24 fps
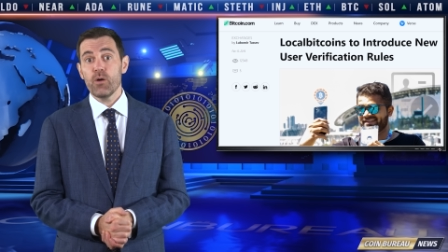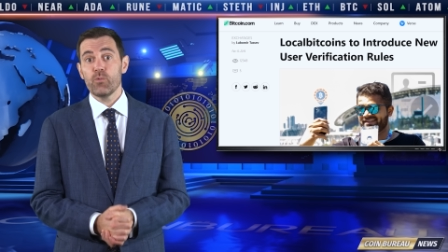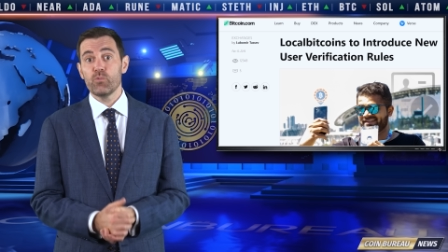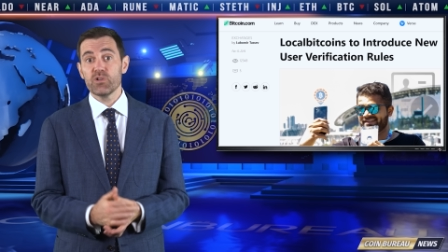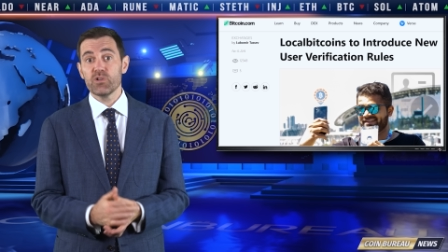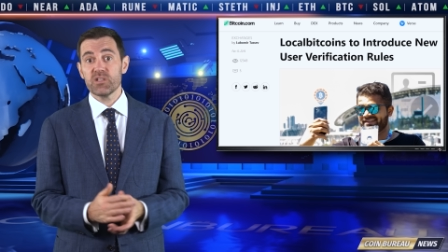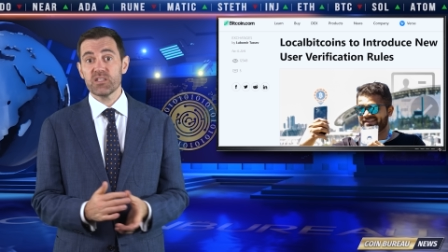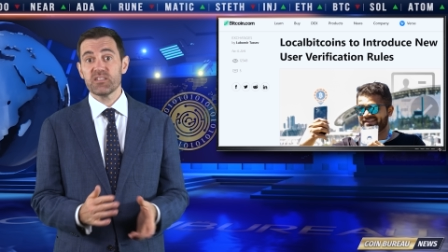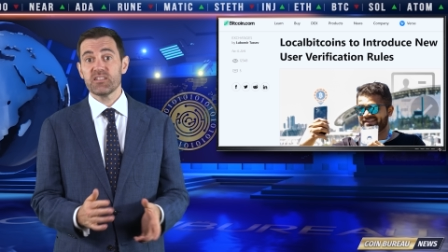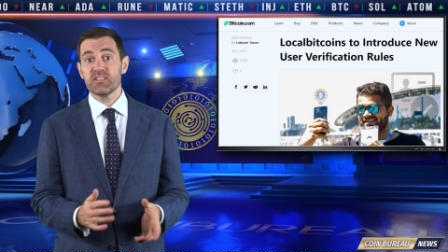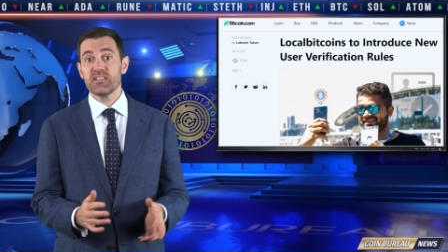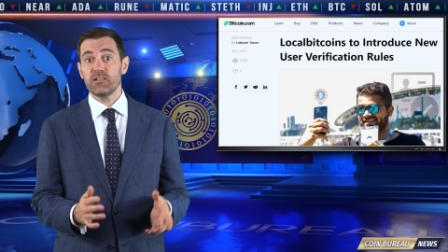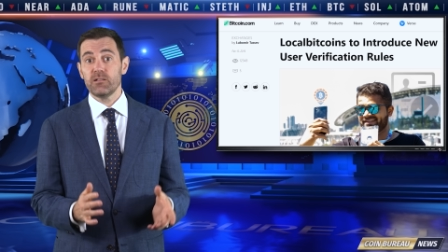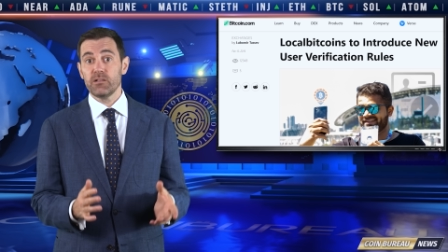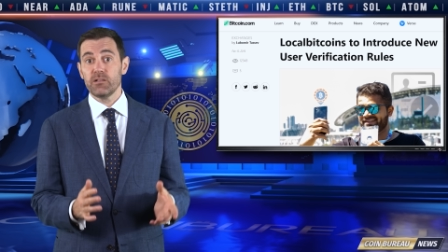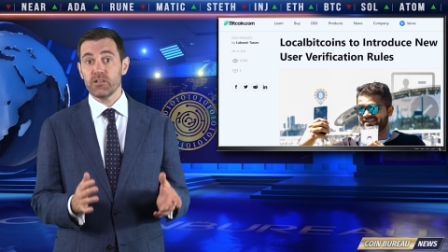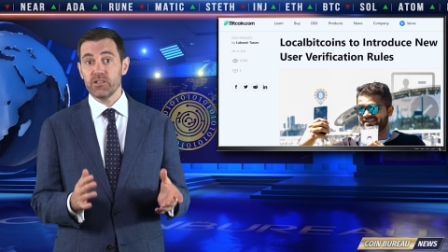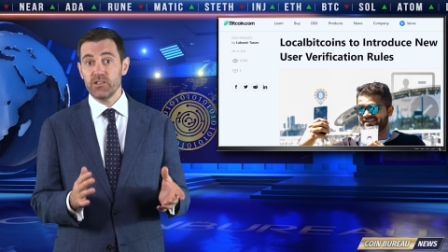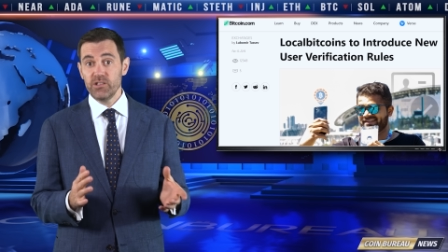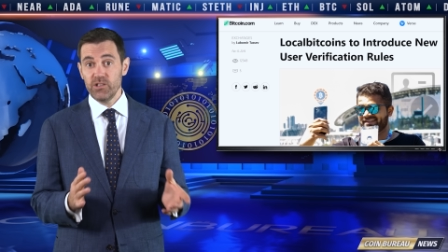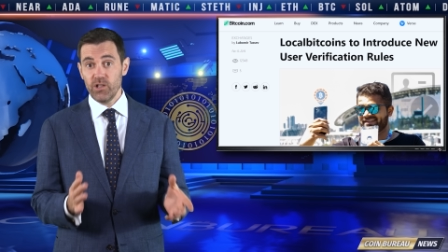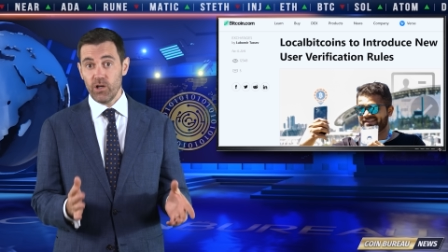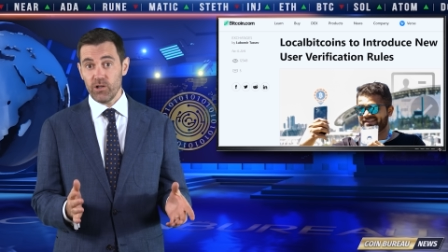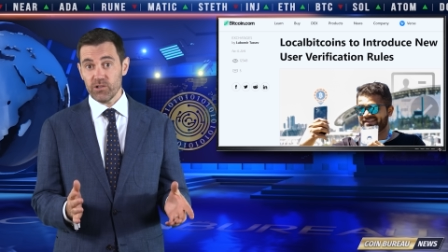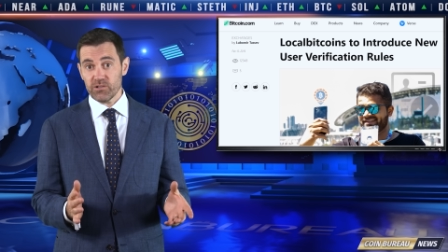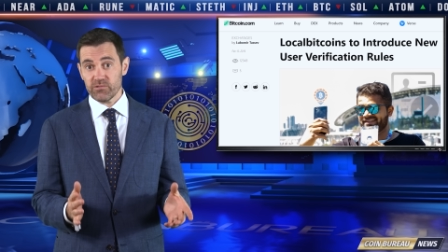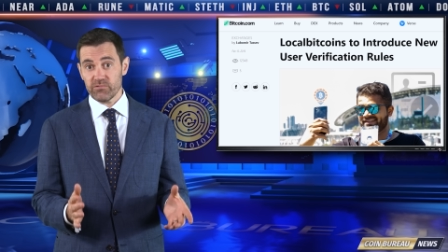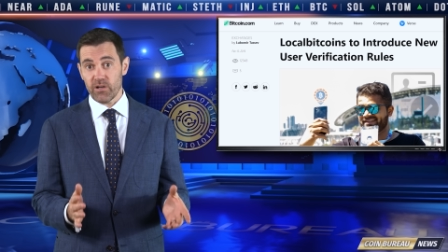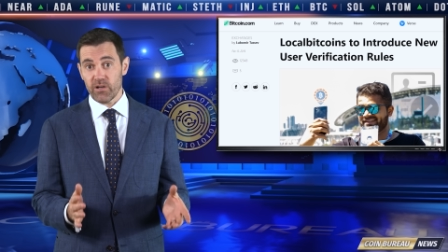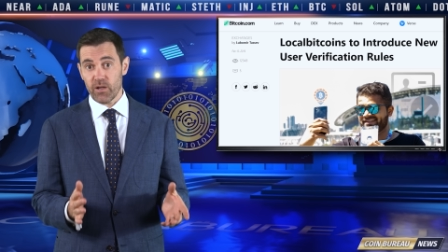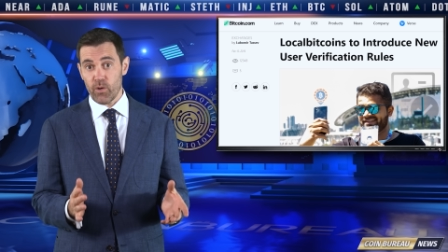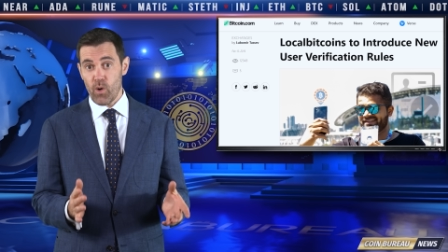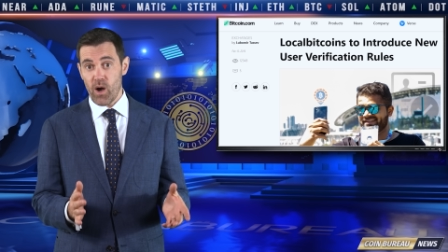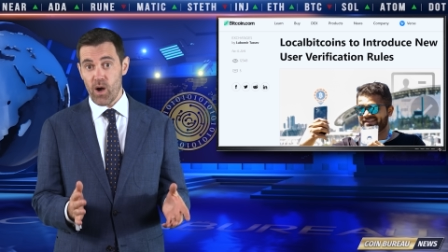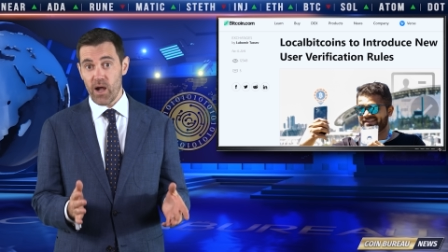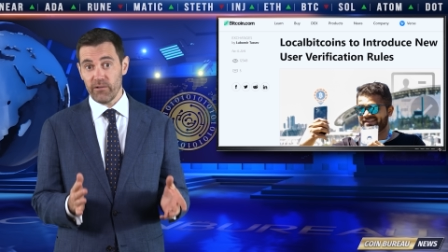were still not
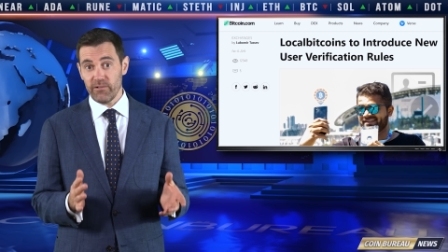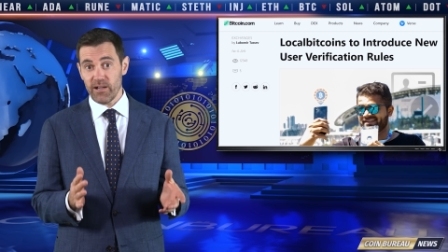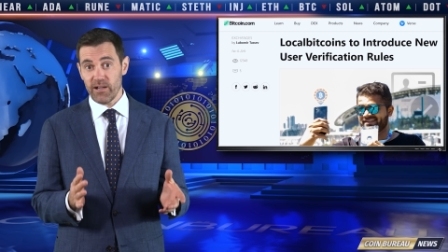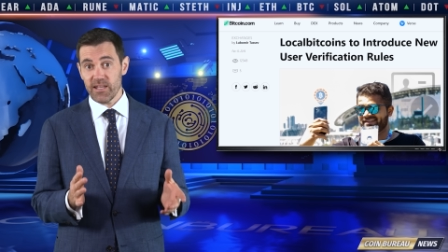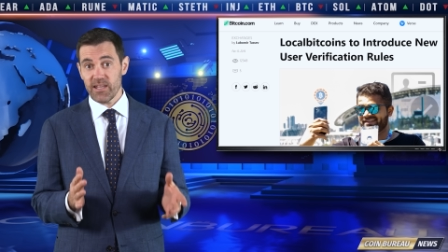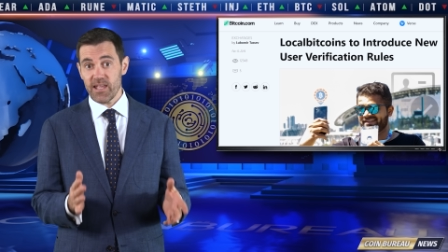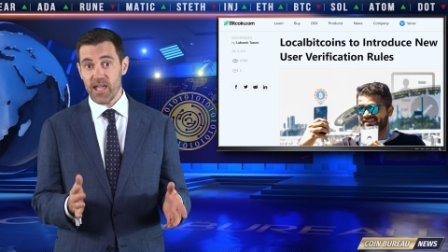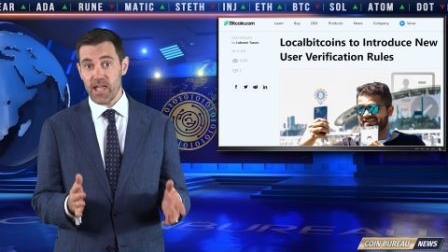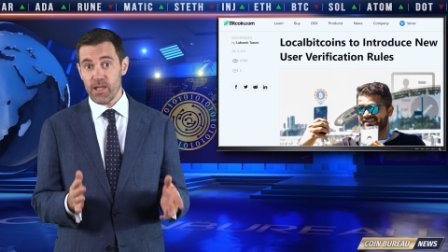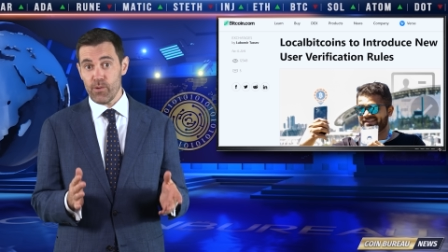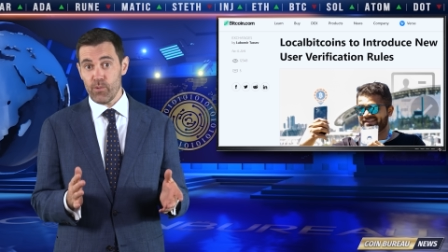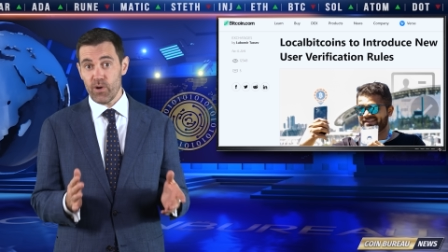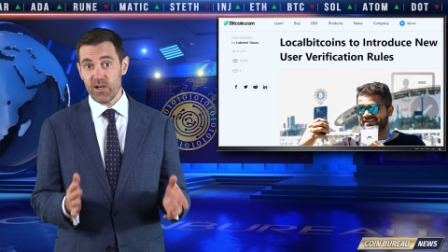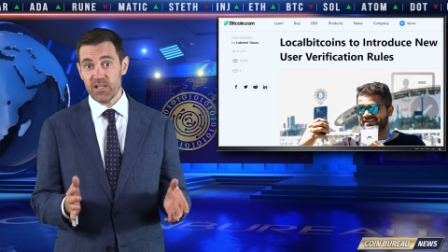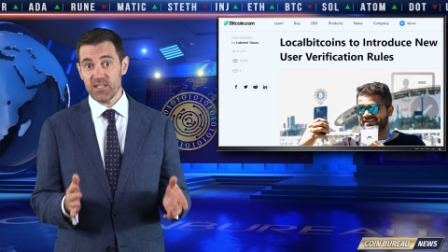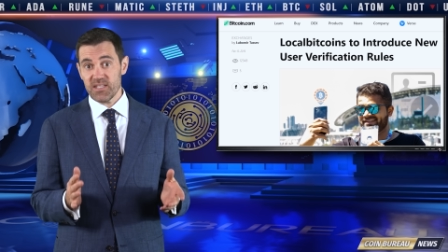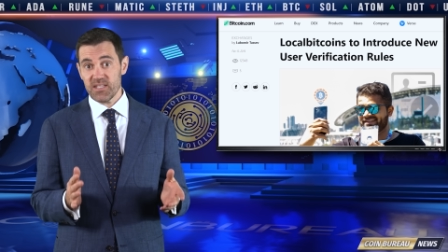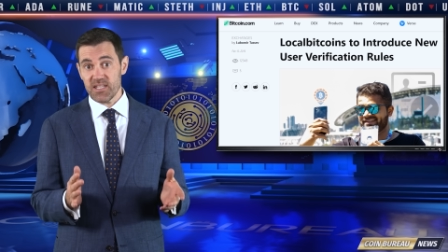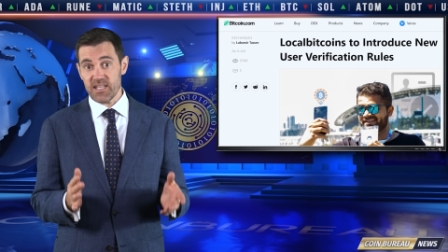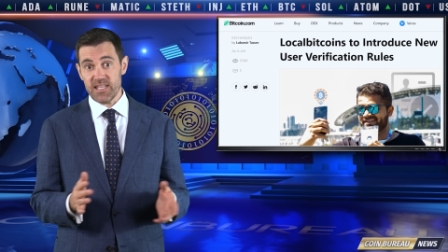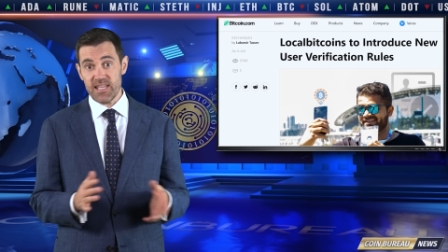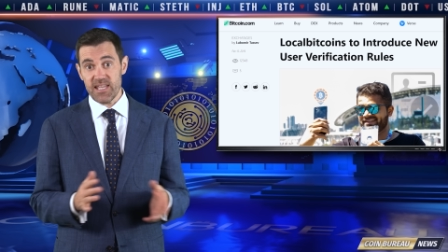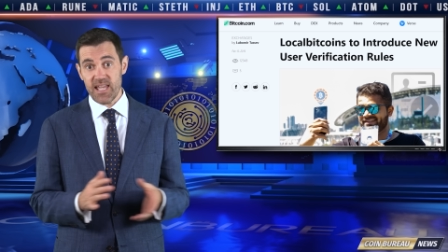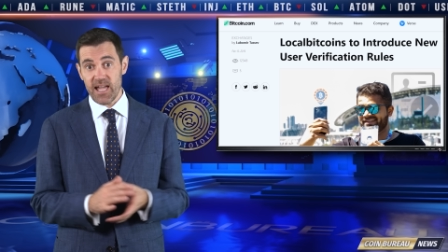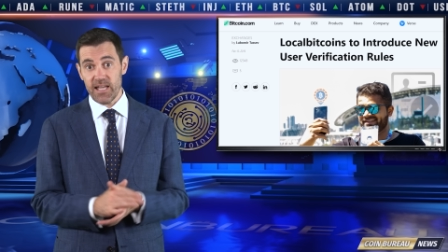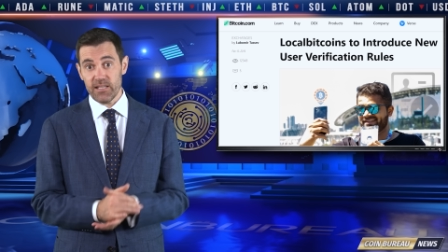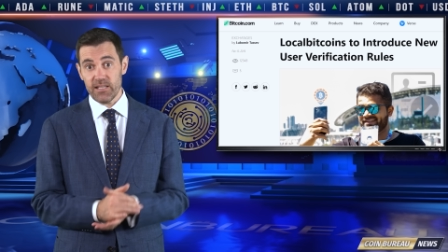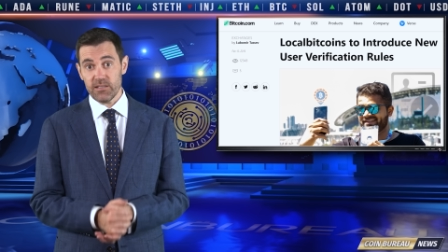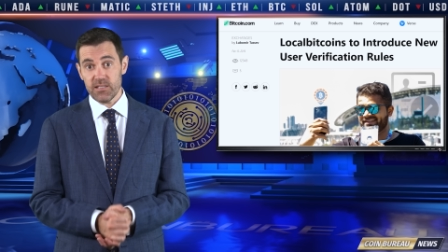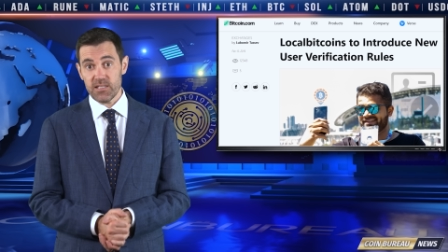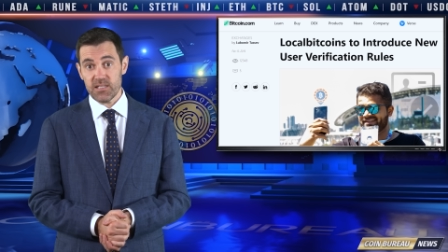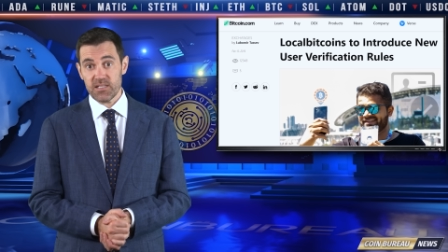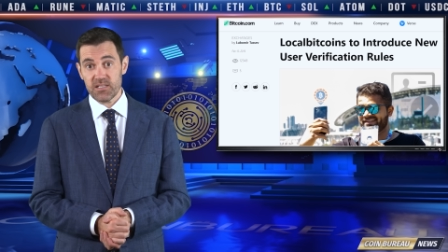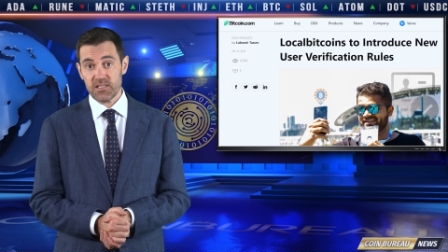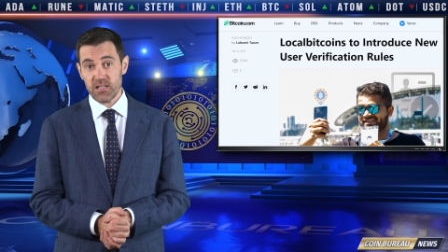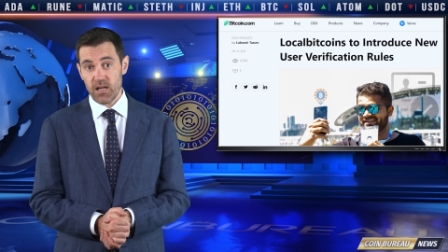requiring K Y C at
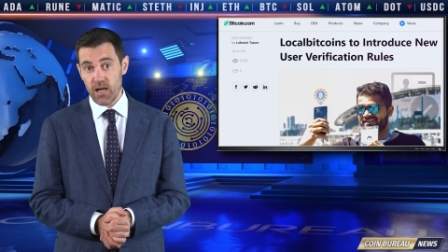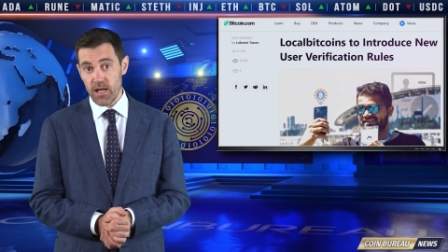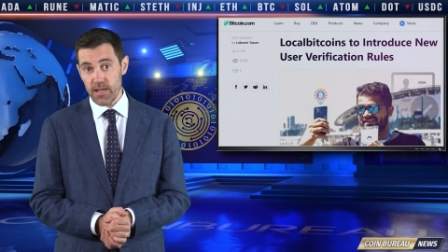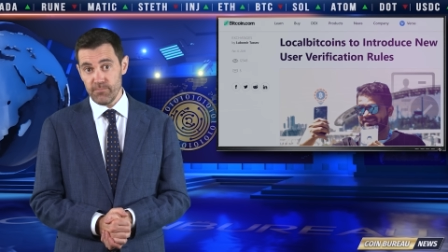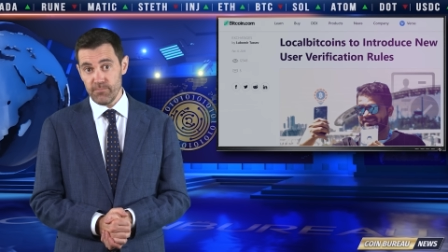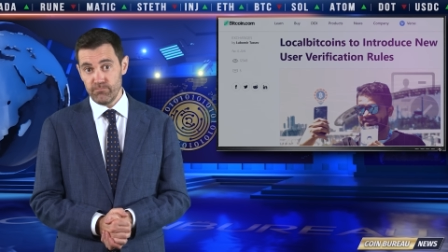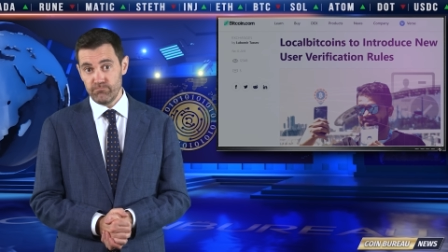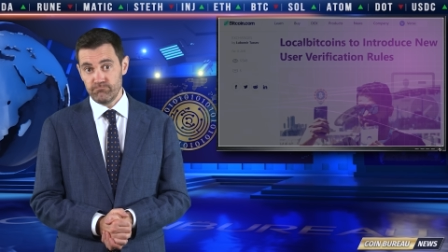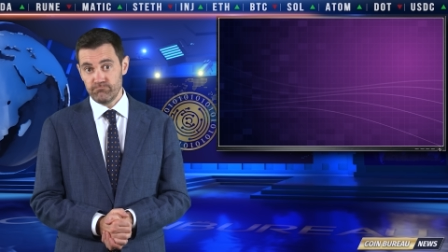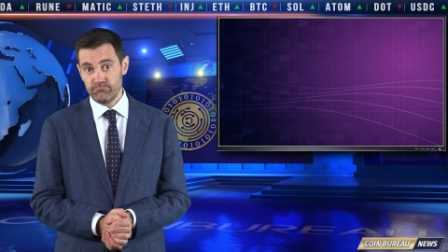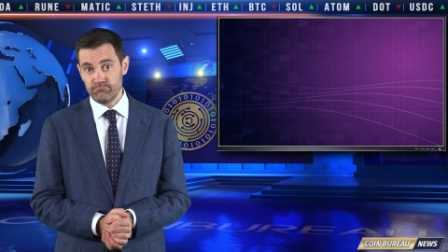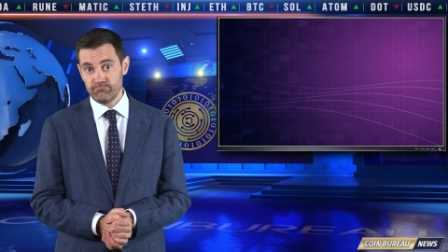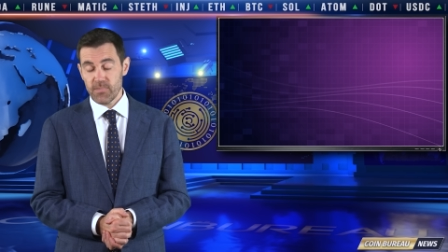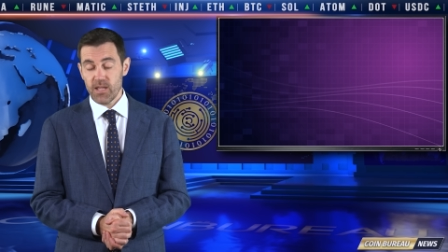this time.